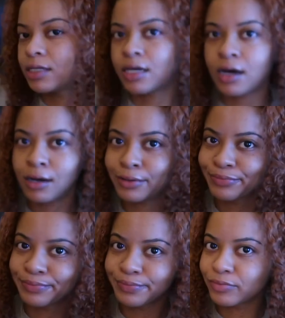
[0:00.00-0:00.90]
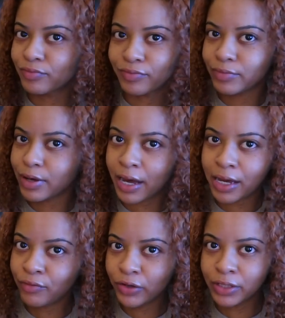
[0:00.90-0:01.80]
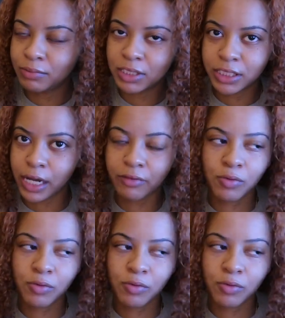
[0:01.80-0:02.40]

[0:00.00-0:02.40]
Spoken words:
Y'all, I ain't really been checking